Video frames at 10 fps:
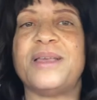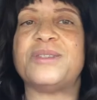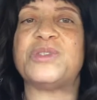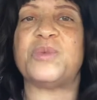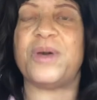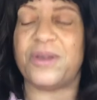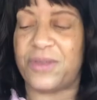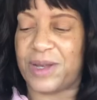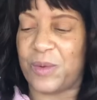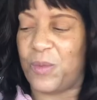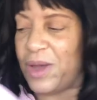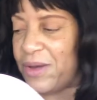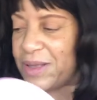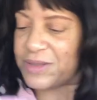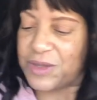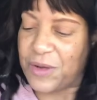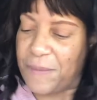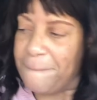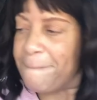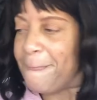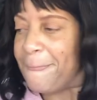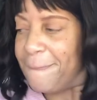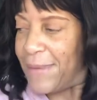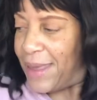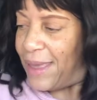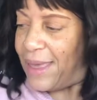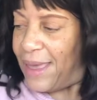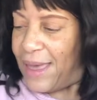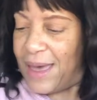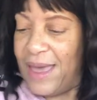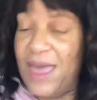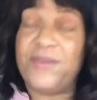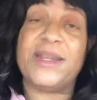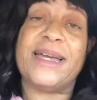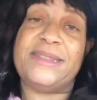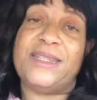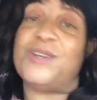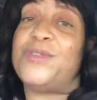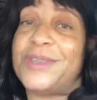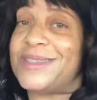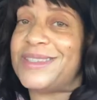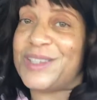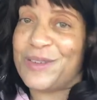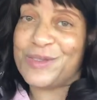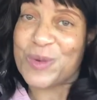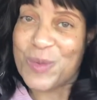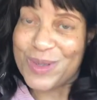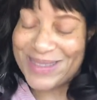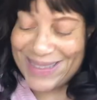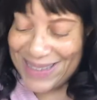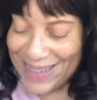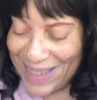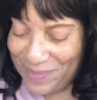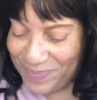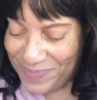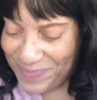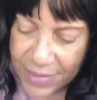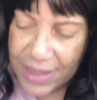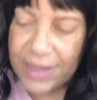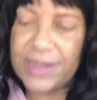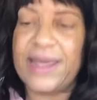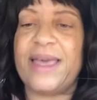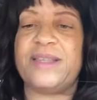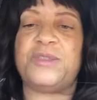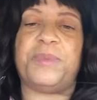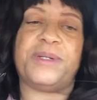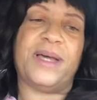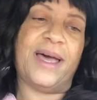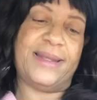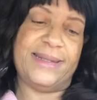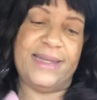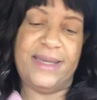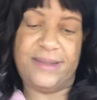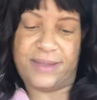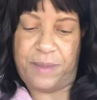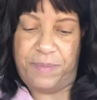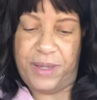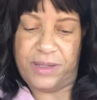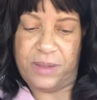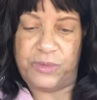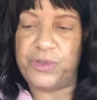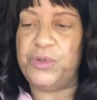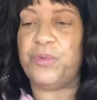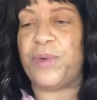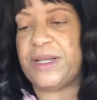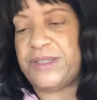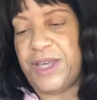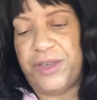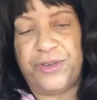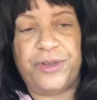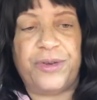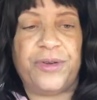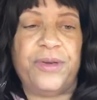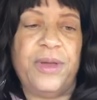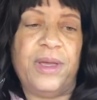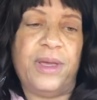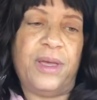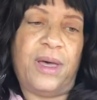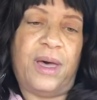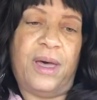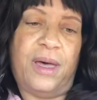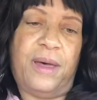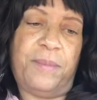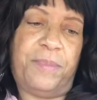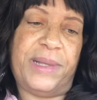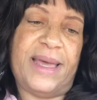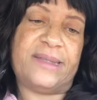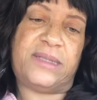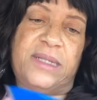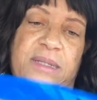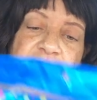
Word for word: sweater that I'm wearing. So I have an idea for this stuff, so we'll see. And last but not least, I picked up two rectangular um, plastic